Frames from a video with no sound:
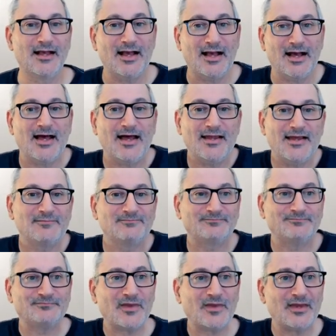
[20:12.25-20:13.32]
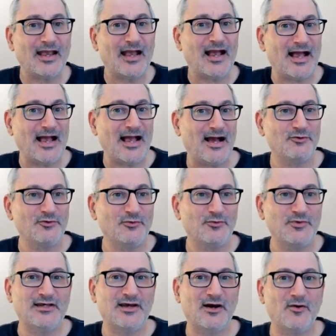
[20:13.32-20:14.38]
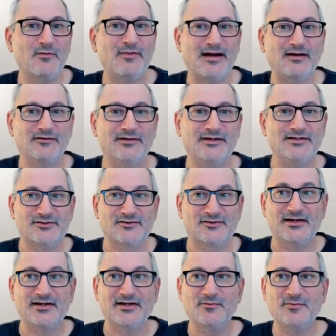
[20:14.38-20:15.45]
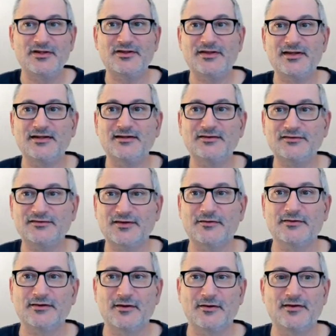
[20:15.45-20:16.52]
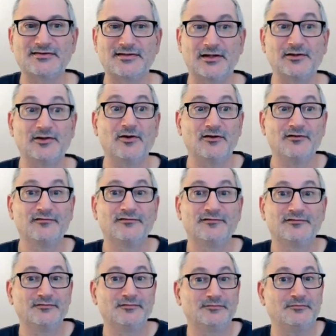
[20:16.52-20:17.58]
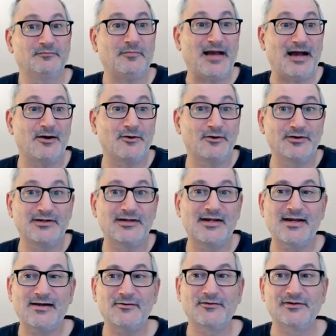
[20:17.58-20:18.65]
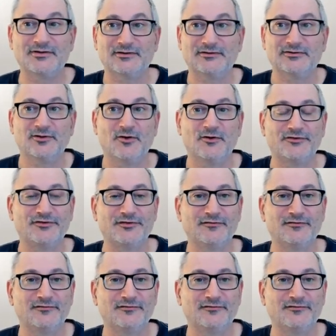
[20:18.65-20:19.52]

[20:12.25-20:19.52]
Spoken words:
And then how do we go about integrating with things? So, there's a lot of power in here and lots of